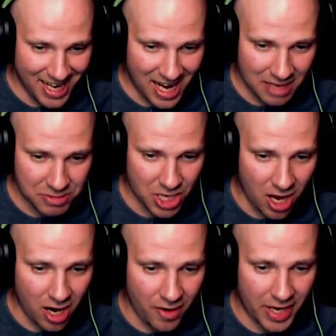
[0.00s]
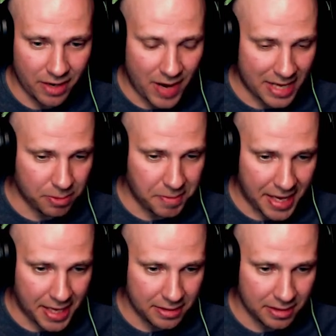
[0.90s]
I'm sorry,
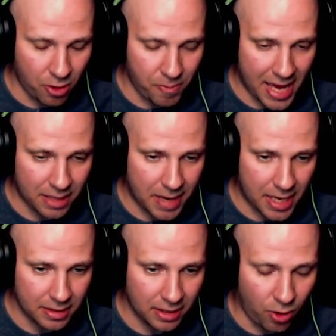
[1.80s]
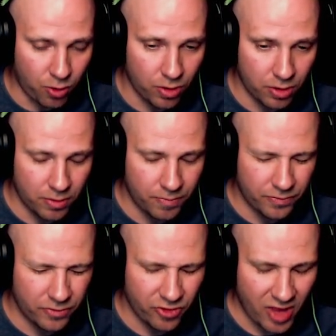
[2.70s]
Ratman. No, Madman. No,
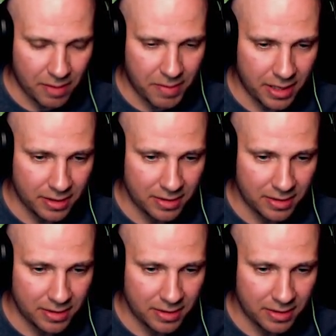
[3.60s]
Sadman.